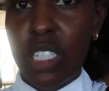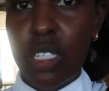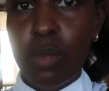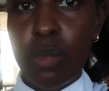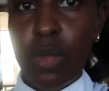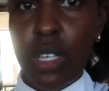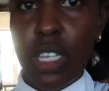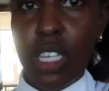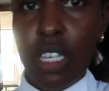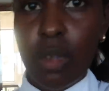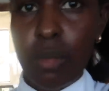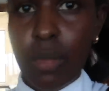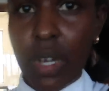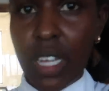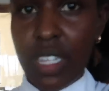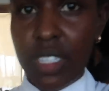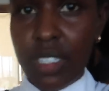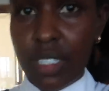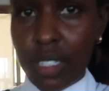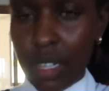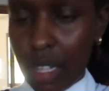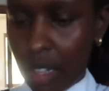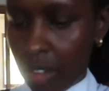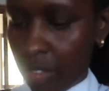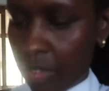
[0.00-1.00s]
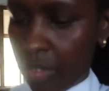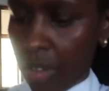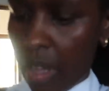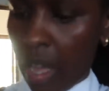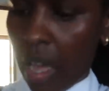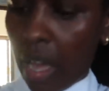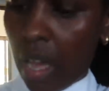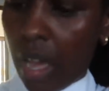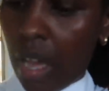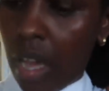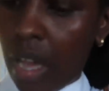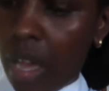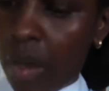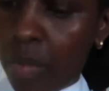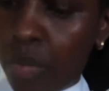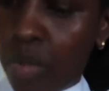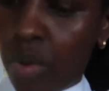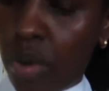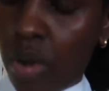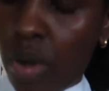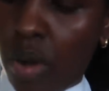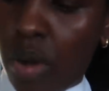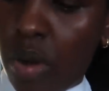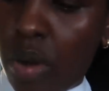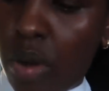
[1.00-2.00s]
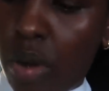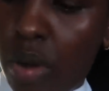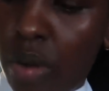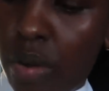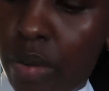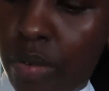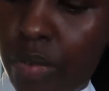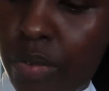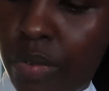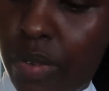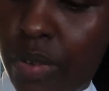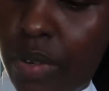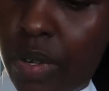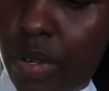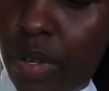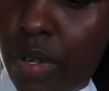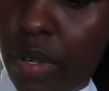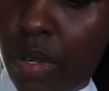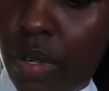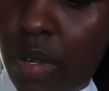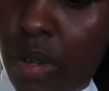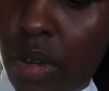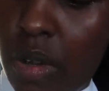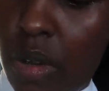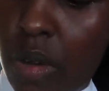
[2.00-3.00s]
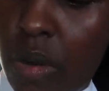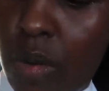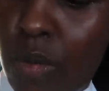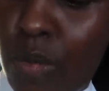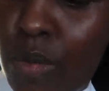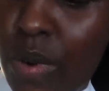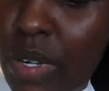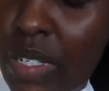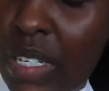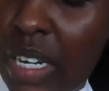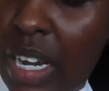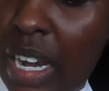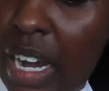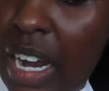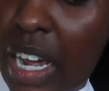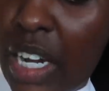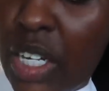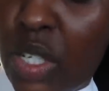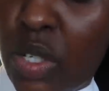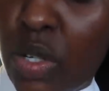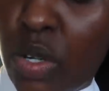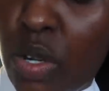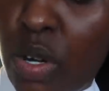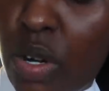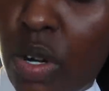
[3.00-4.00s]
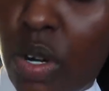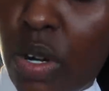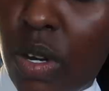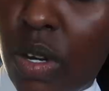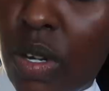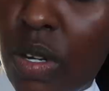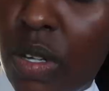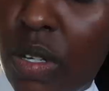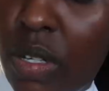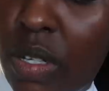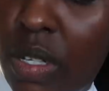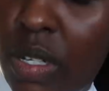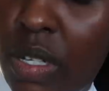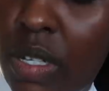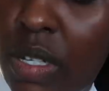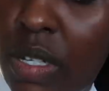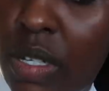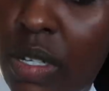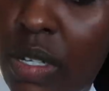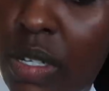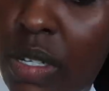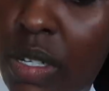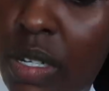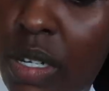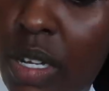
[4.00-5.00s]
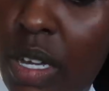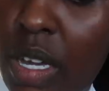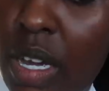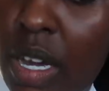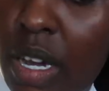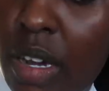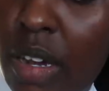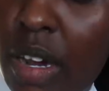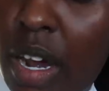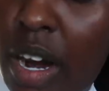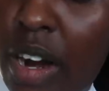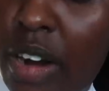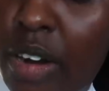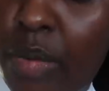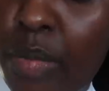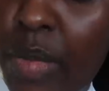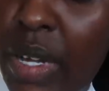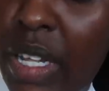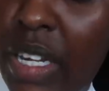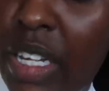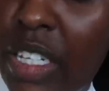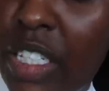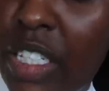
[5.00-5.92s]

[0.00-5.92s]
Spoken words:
Making myself a cup of what I like to call caramel